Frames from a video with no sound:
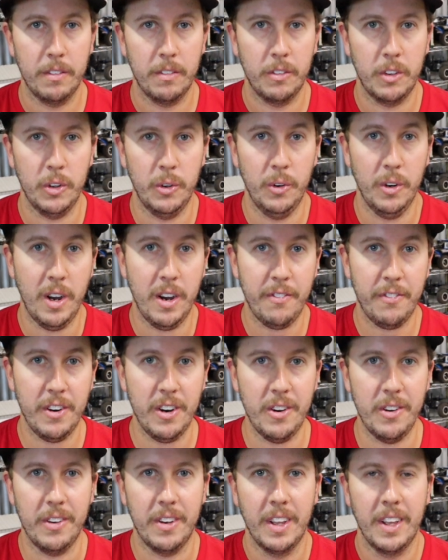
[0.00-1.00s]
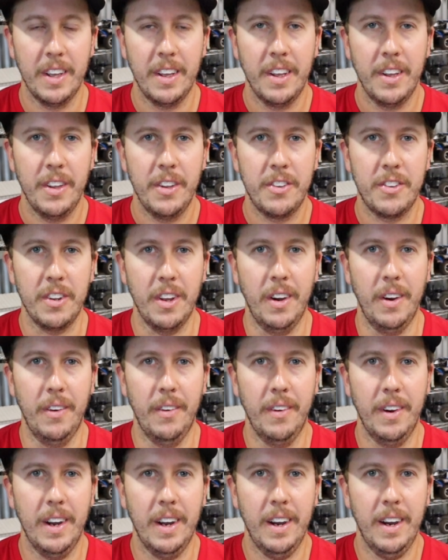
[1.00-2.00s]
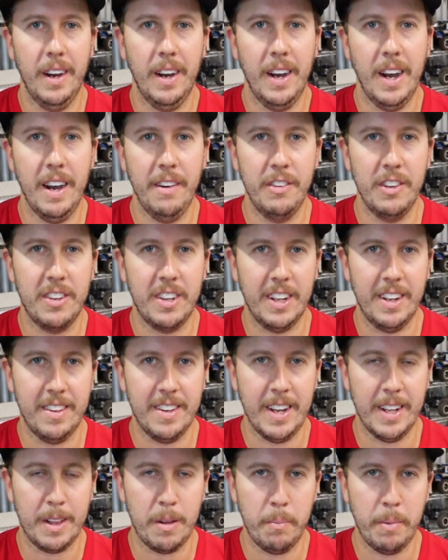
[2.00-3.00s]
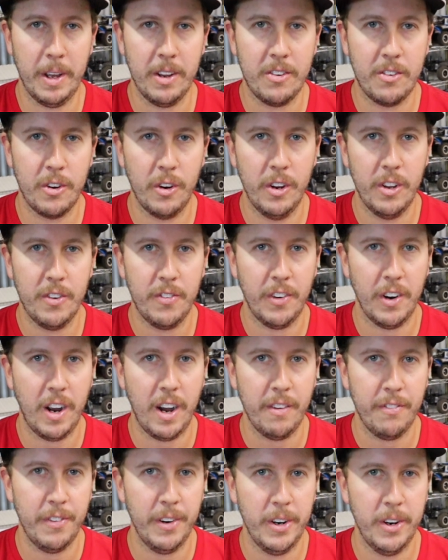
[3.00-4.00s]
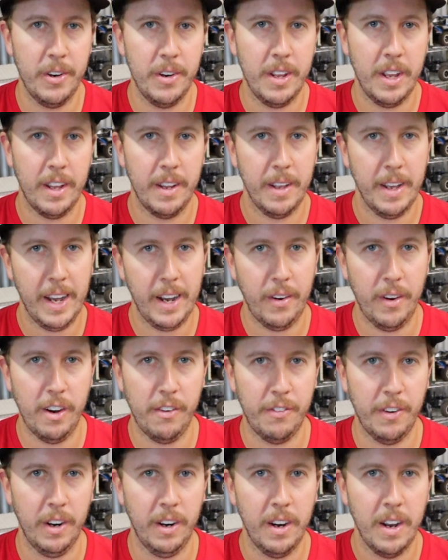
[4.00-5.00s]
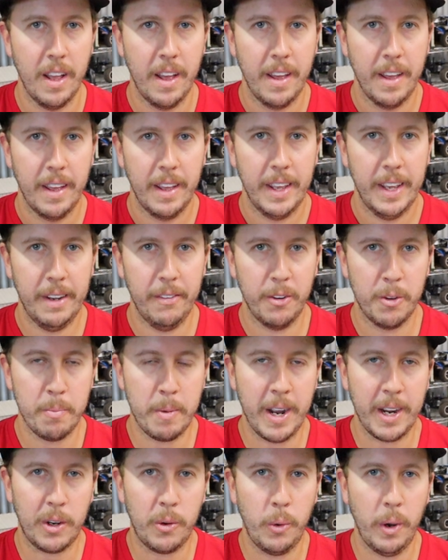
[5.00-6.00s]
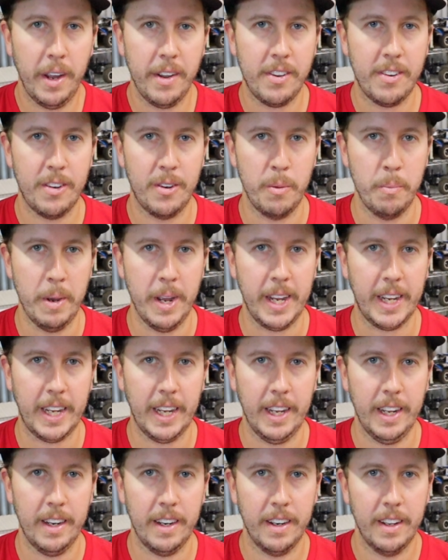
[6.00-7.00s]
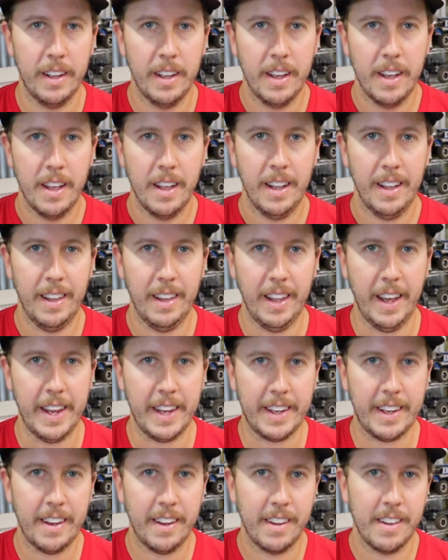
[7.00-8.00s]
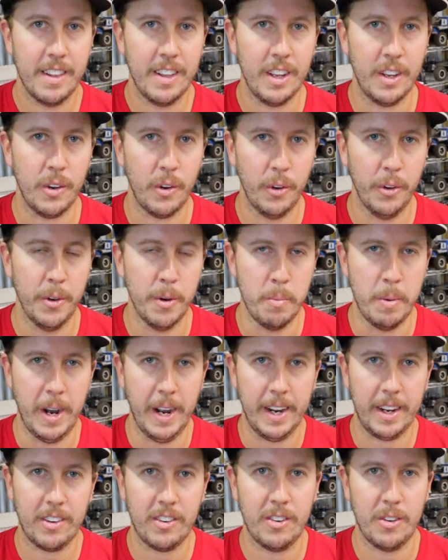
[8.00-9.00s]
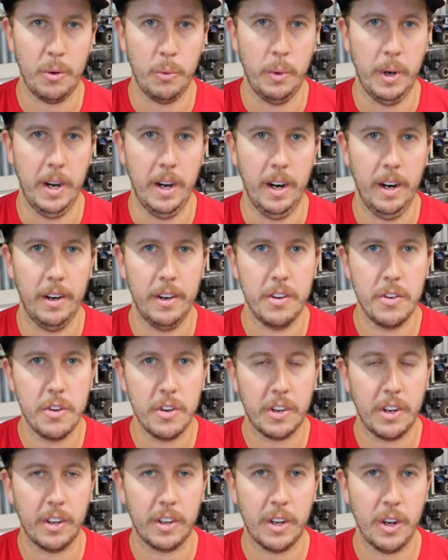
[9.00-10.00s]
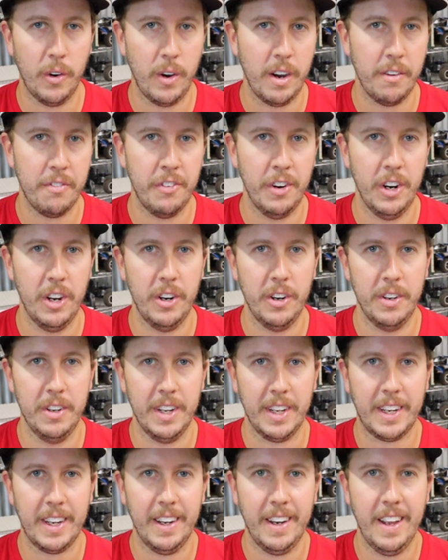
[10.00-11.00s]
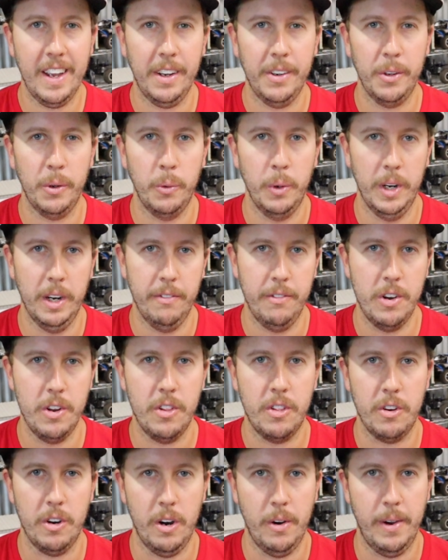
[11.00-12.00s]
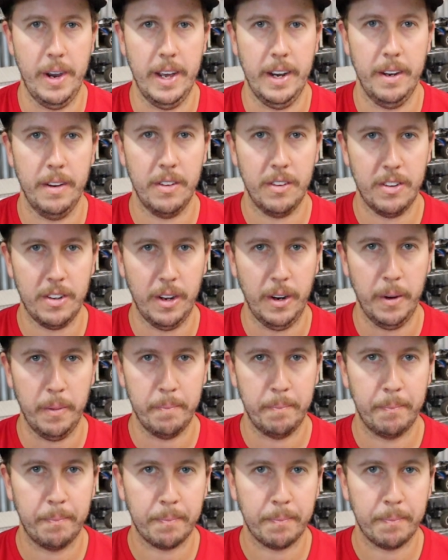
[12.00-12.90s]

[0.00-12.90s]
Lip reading: doing off-road. So obviously it's not the best choice for off-road. However, it was my quest to make it like the older bikes to where you could go off-road and it can handle whatever you throw at it. So